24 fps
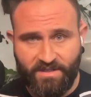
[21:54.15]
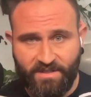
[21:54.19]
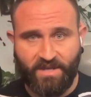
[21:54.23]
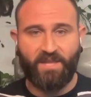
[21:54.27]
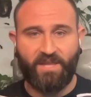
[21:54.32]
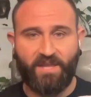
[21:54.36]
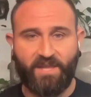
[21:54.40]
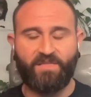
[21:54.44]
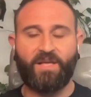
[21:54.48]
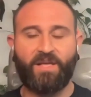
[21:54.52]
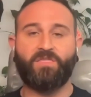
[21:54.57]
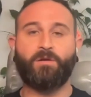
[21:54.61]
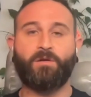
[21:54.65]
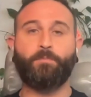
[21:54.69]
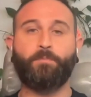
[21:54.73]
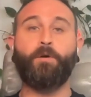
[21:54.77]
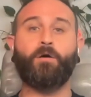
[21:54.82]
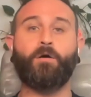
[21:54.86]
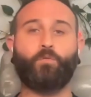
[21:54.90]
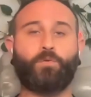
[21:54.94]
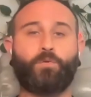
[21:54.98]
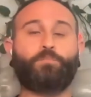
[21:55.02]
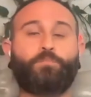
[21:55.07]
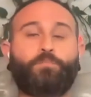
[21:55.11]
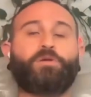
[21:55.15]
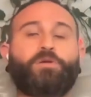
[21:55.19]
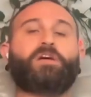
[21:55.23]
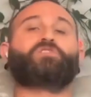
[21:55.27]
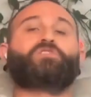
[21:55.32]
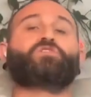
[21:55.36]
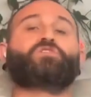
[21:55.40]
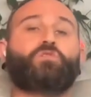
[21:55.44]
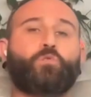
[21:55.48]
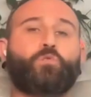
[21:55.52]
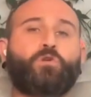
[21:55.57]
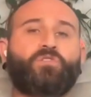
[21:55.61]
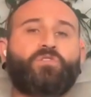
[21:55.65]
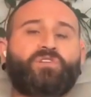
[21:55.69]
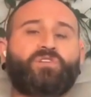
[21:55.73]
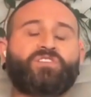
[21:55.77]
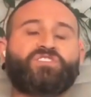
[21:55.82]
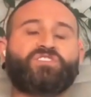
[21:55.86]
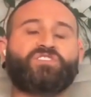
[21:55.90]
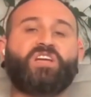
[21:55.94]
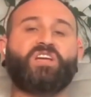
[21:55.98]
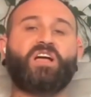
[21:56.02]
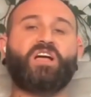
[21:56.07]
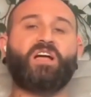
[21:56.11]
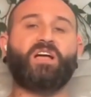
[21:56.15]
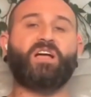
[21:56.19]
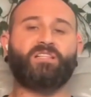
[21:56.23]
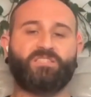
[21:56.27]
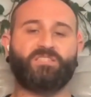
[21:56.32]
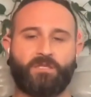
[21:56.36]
Again, like the part we put out to the world and shines,